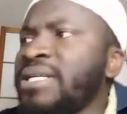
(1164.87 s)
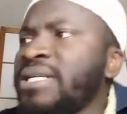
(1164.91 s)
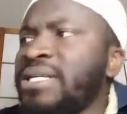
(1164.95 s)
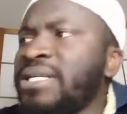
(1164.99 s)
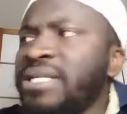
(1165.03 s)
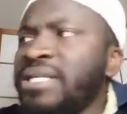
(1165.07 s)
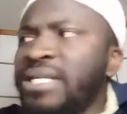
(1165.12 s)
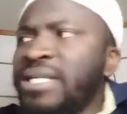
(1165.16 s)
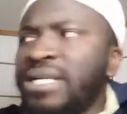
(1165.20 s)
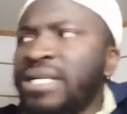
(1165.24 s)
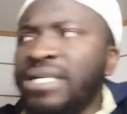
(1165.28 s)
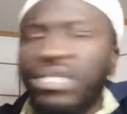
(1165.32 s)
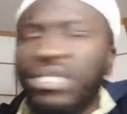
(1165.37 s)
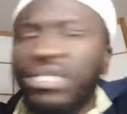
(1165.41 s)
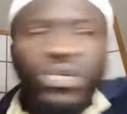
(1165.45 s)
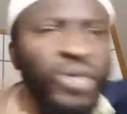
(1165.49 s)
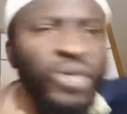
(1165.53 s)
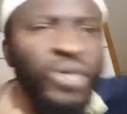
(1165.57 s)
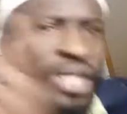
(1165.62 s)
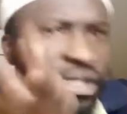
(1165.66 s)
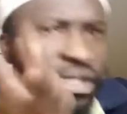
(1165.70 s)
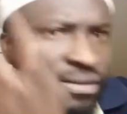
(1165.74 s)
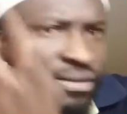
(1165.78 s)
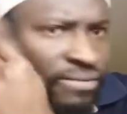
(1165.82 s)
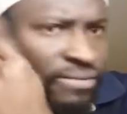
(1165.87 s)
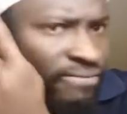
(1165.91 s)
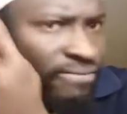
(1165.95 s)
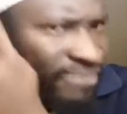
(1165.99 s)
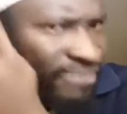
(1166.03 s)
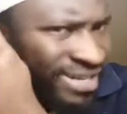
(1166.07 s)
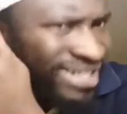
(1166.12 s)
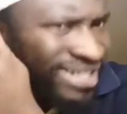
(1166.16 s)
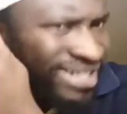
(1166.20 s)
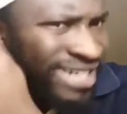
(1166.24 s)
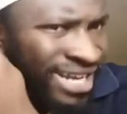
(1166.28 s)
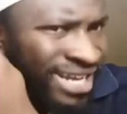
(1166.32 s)
So he
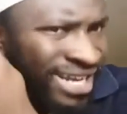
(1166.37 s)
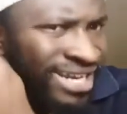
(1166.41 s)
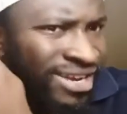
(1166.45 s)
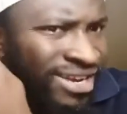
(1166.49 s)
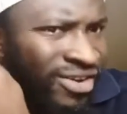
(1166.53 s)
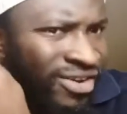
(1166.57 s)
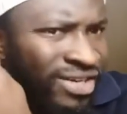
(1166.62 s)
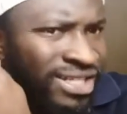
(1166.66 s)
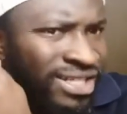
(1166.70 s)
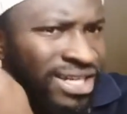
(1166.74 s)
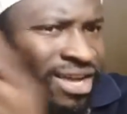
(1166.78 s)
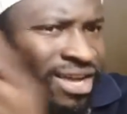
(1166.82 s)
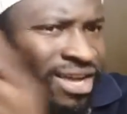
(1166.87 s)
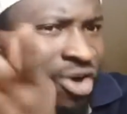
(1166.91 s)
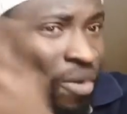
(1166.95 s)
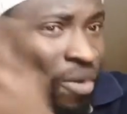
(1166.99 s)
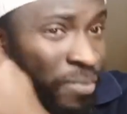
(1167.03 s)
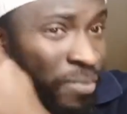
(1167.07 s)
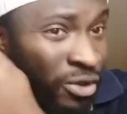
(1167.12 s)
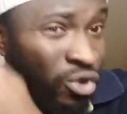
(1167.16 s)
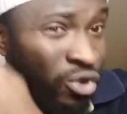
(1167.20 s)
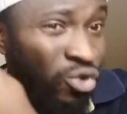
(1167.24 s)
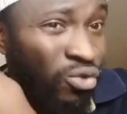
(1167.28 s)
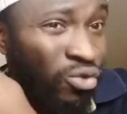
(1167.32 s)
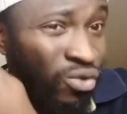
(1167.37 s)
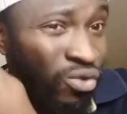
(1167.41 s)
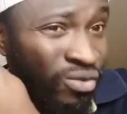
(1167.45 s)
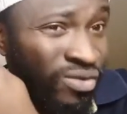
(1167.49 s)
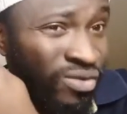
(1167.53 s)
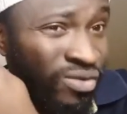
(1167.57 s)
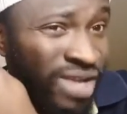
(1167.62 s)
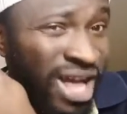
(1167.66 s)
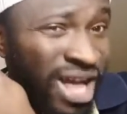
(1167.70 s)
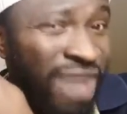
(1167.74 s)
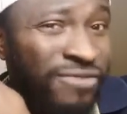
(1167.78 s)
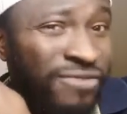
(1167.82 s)
returned the original copies to
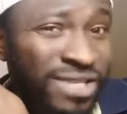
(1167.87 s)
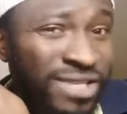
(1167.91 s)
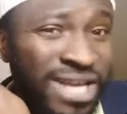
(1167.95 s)
Hafsa.